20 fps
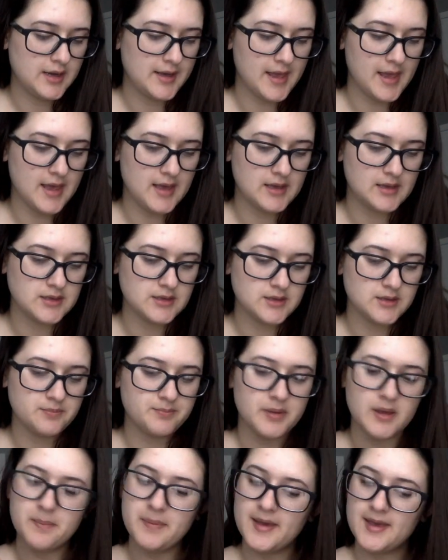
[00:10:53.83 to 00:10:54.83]
And
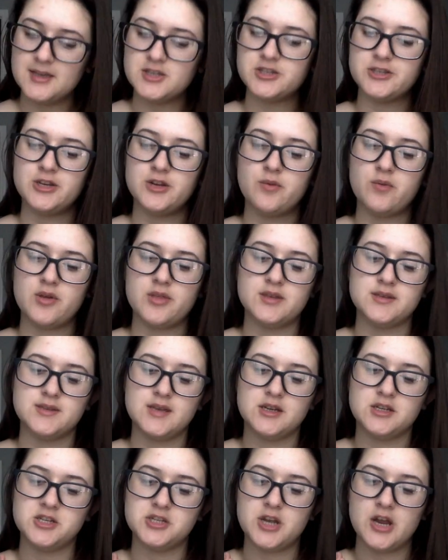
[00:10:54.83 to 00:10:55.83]
be patient with the
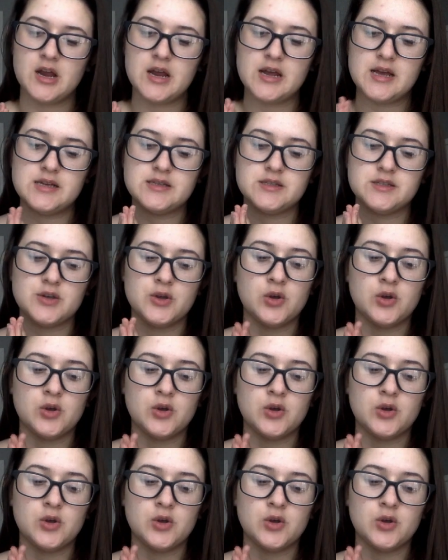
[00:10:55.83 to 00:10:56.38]
Sagittarius.